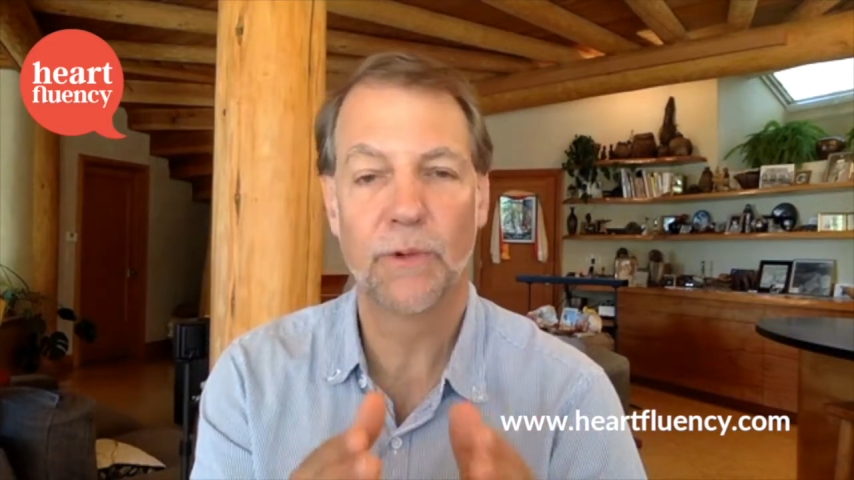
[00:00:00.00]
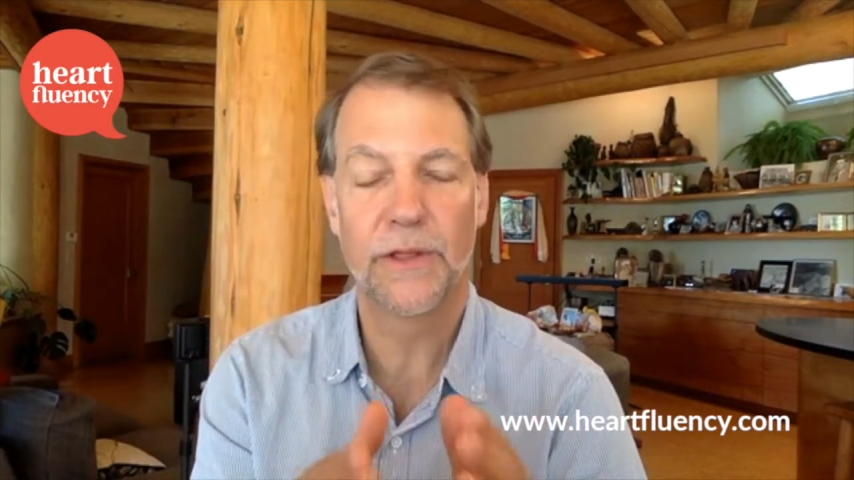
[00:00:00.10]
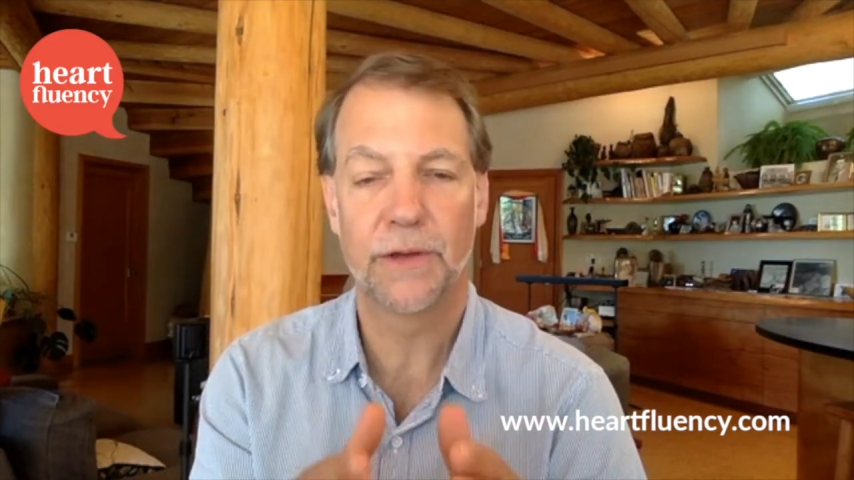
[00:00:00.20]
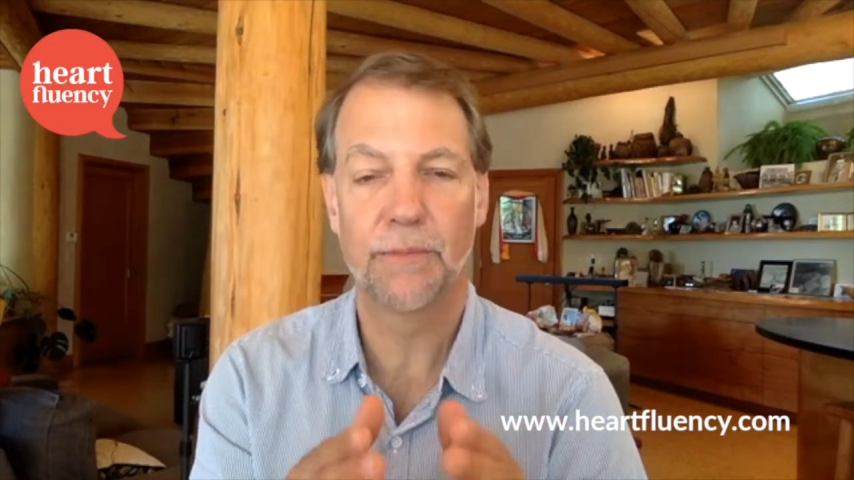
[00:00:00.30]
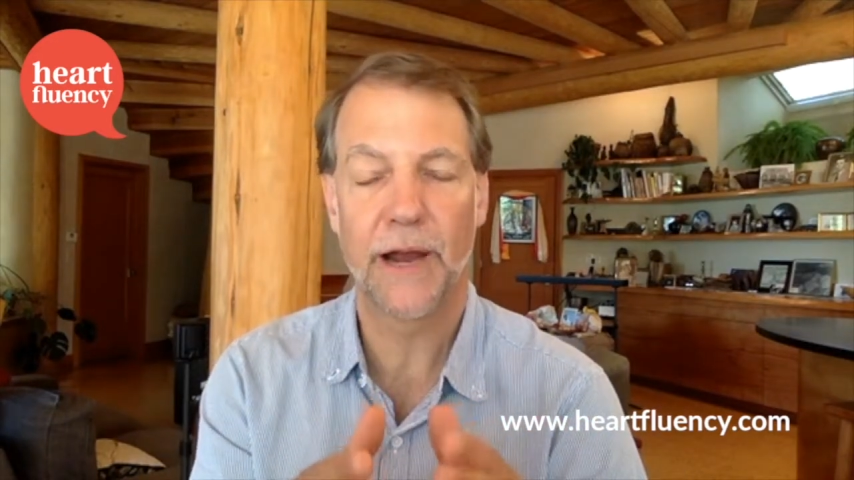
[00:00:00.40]

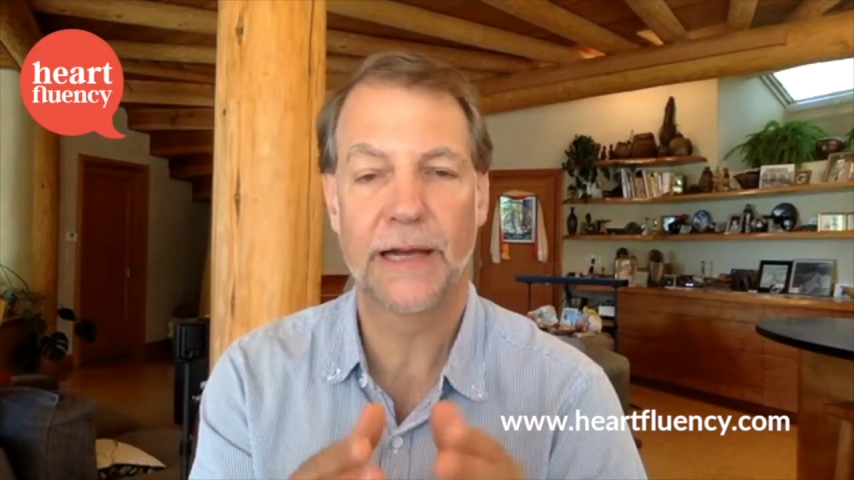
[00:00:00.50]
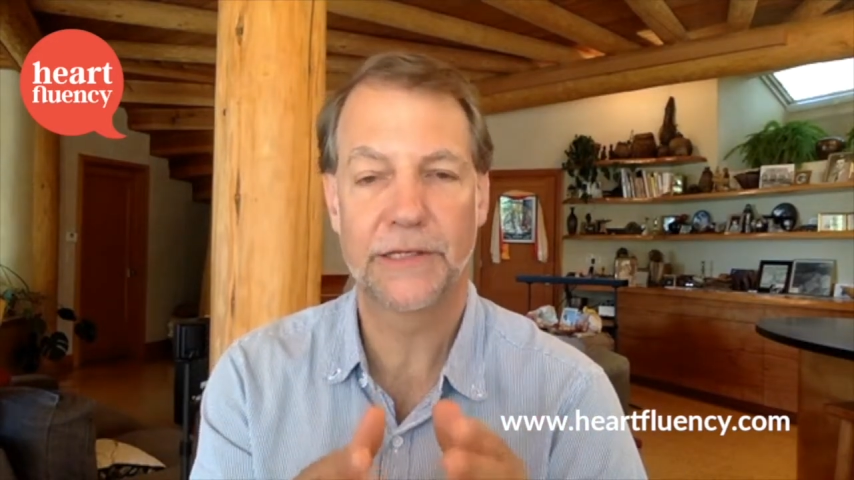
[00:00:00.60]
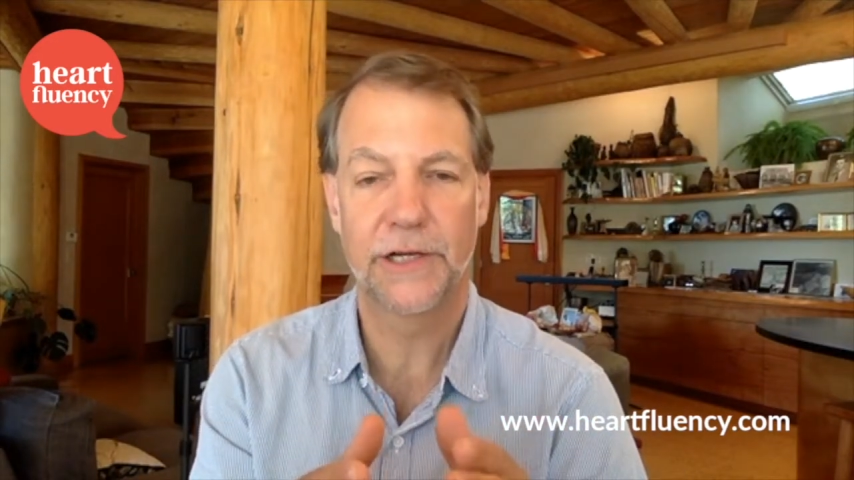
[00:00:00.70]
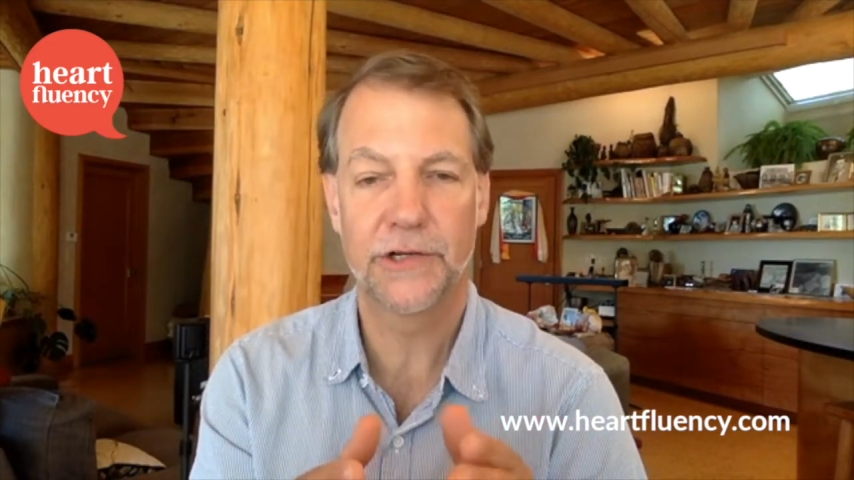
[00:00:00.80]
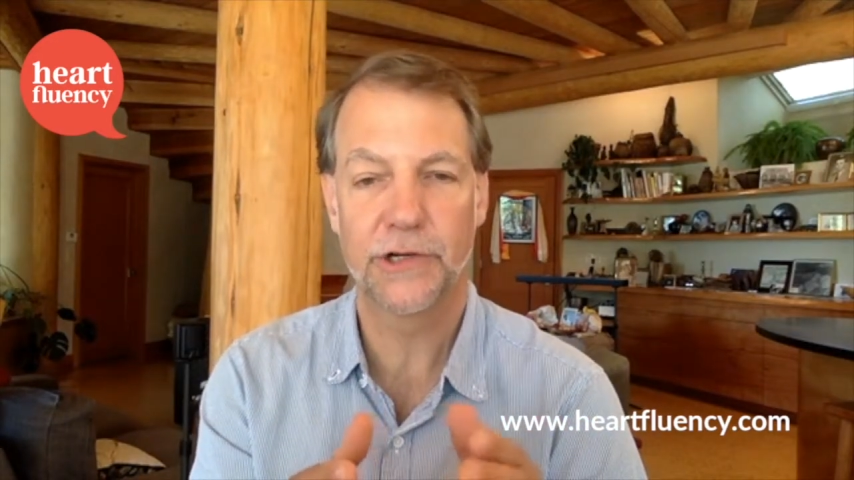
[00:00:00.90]
with a
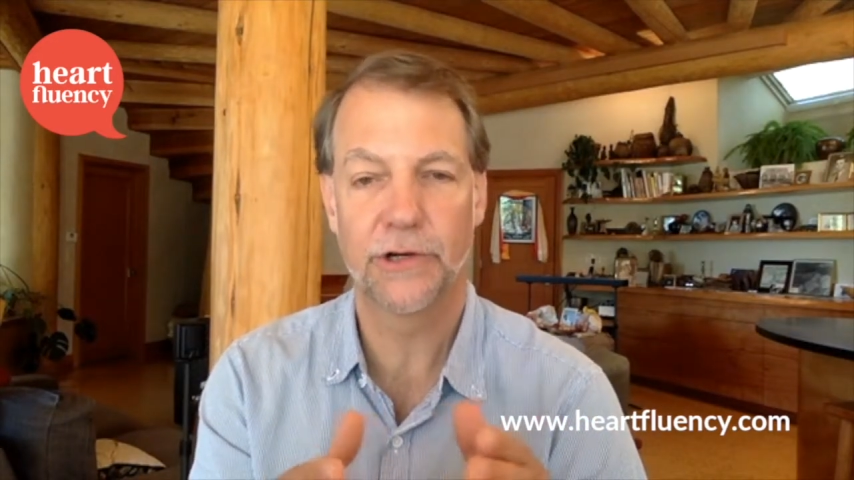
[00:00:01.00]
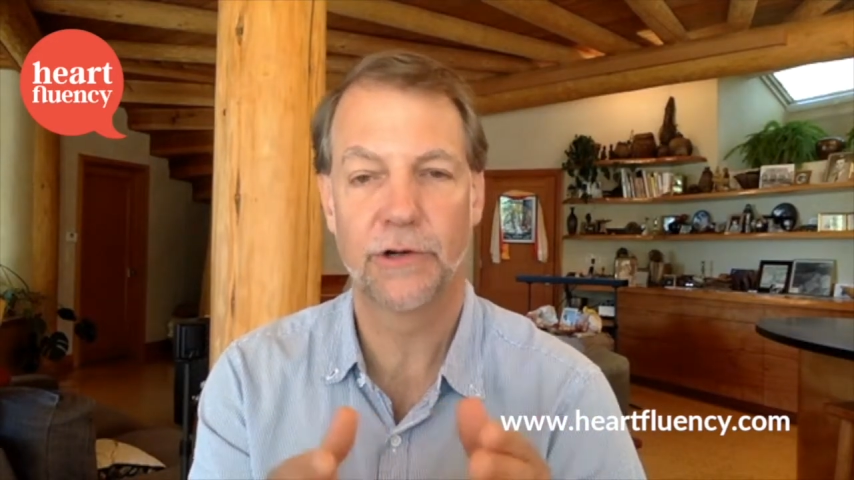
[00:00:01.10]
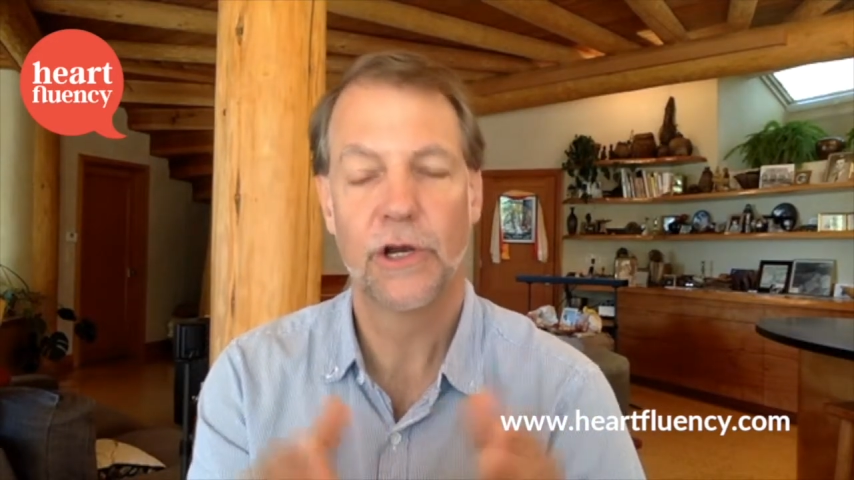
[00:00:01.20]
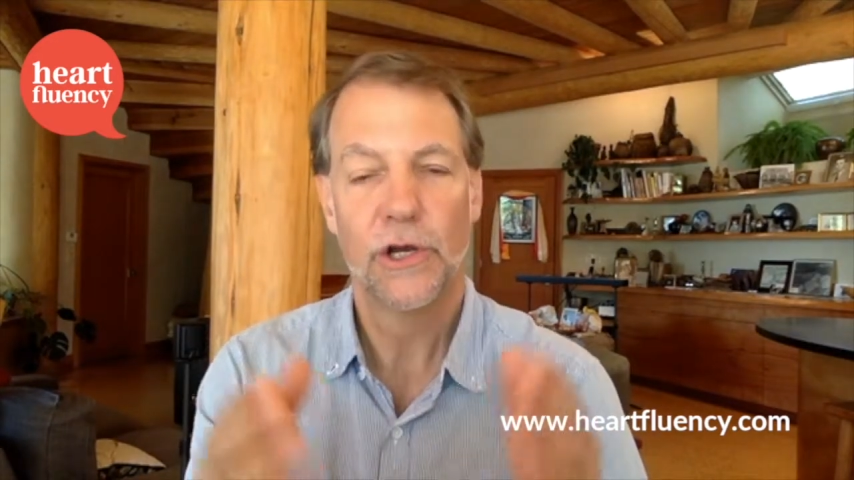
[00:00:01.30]
practitioner